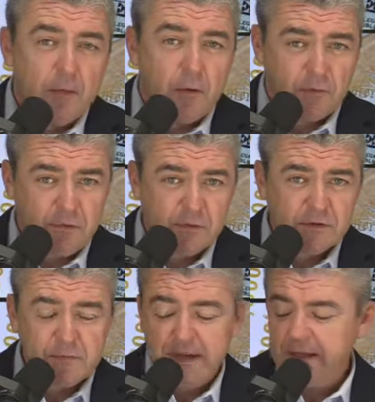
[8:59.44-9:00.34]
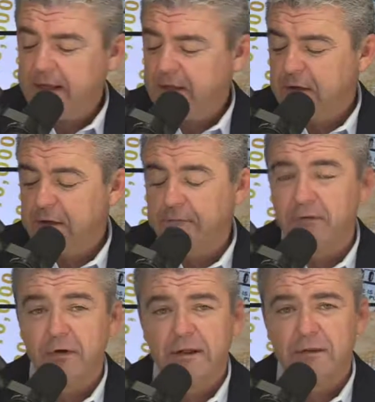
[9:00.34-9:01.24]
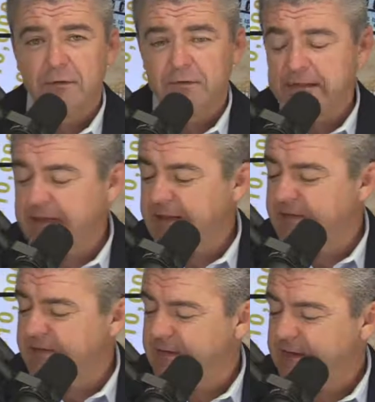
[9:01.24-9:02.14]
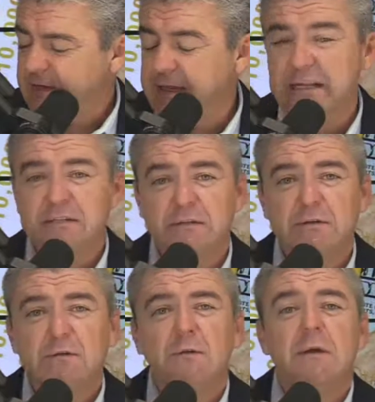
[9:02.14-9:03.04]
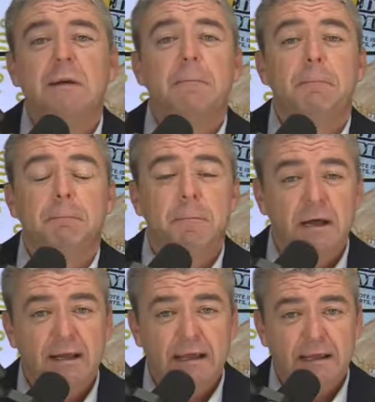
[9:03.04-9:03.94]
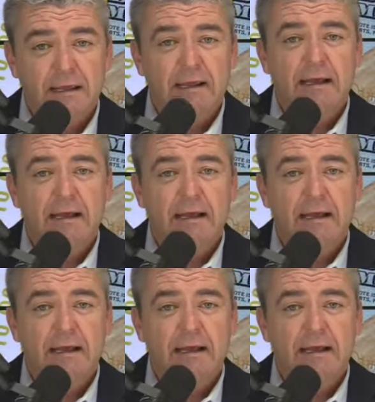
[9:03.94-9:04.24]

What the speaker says: on social media, converting those leads into money.